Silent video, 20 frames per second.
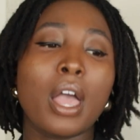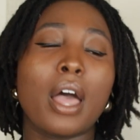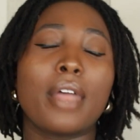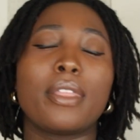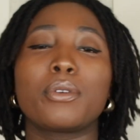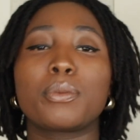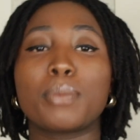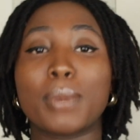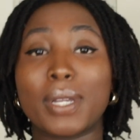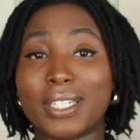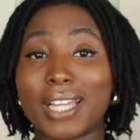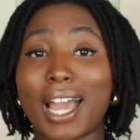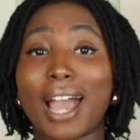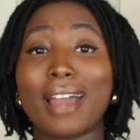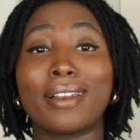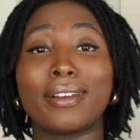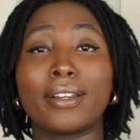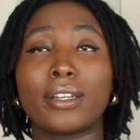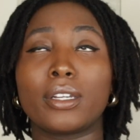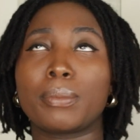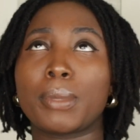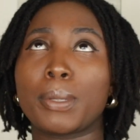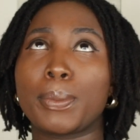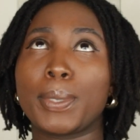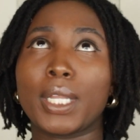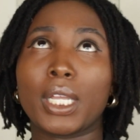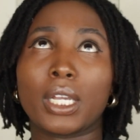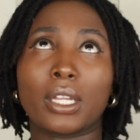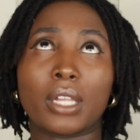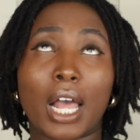And then with my dad, I did it
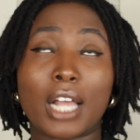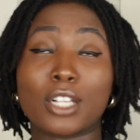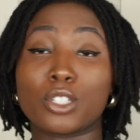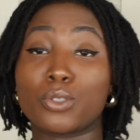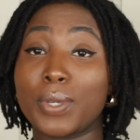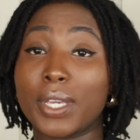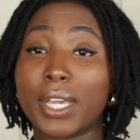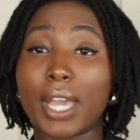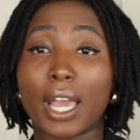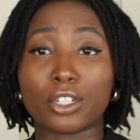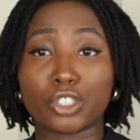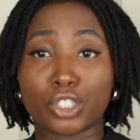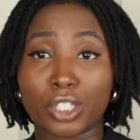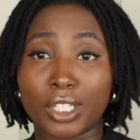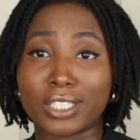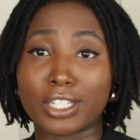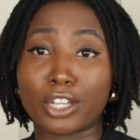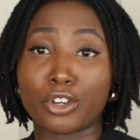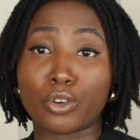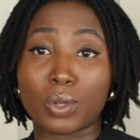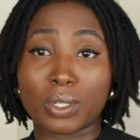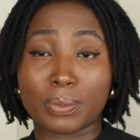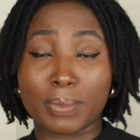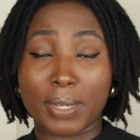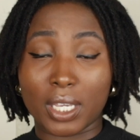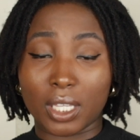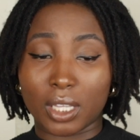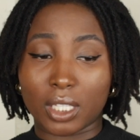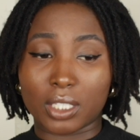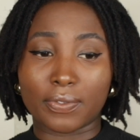maybe like last week actually, because I know I was
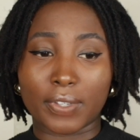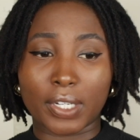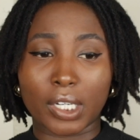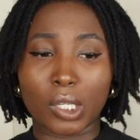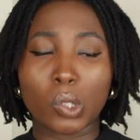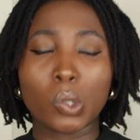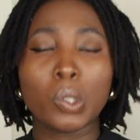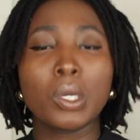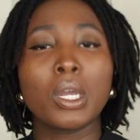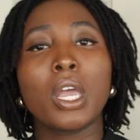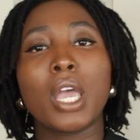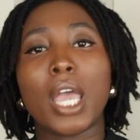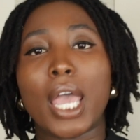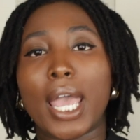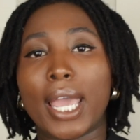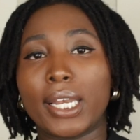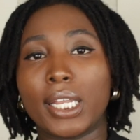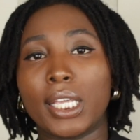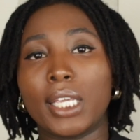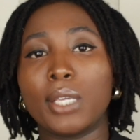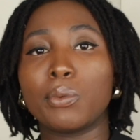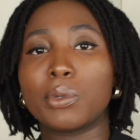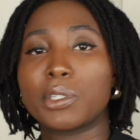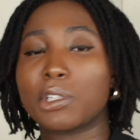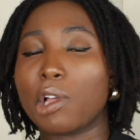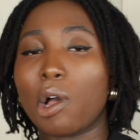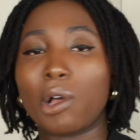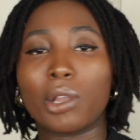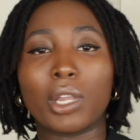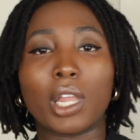making this video, and he was
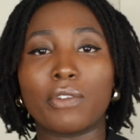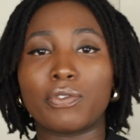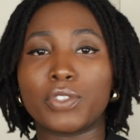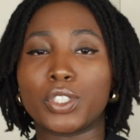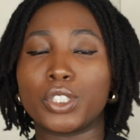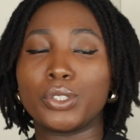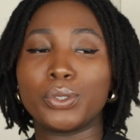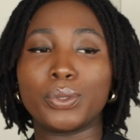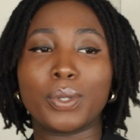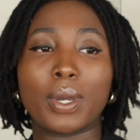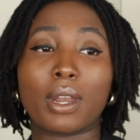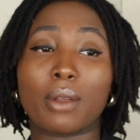all love too.